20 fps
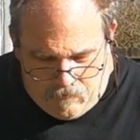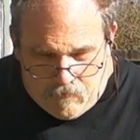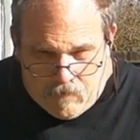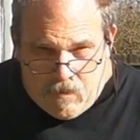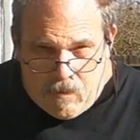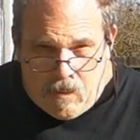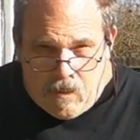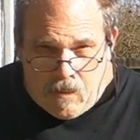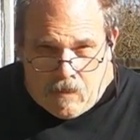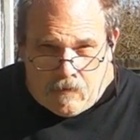
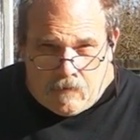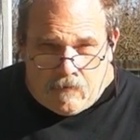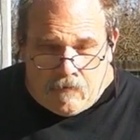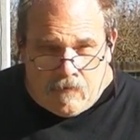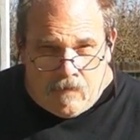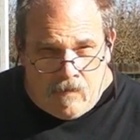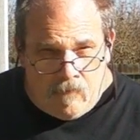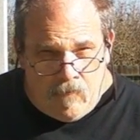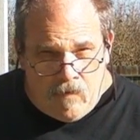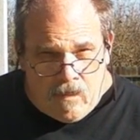Okay, so
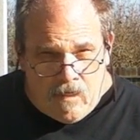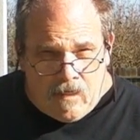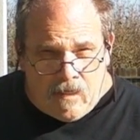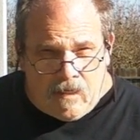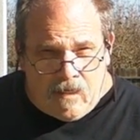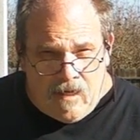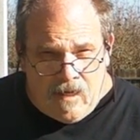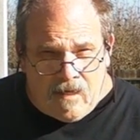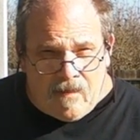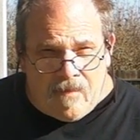then we got to
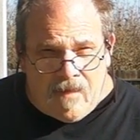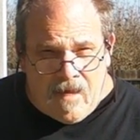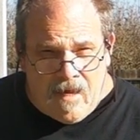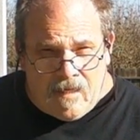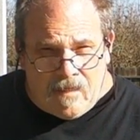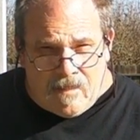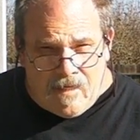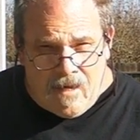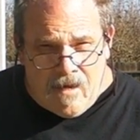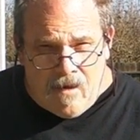kick
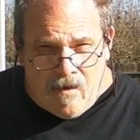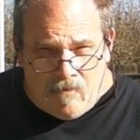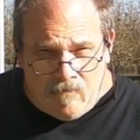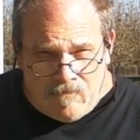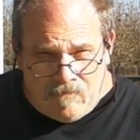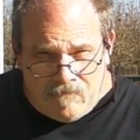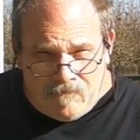that down